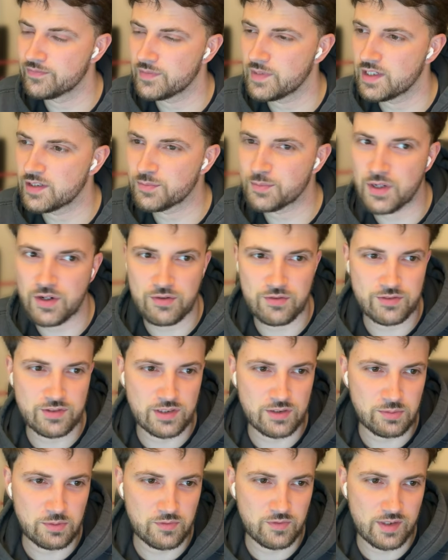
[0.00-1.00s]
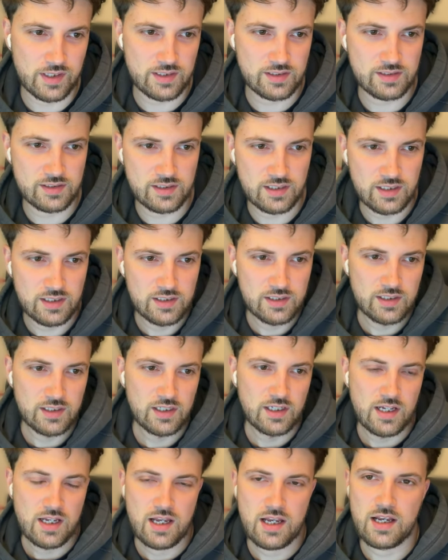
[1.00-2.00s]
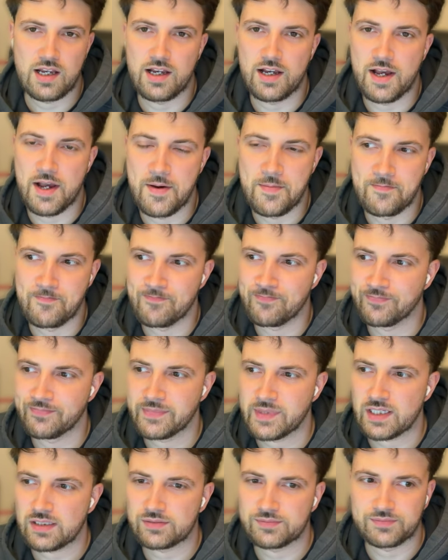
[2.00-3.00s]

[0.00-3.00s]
experiences with this. Um,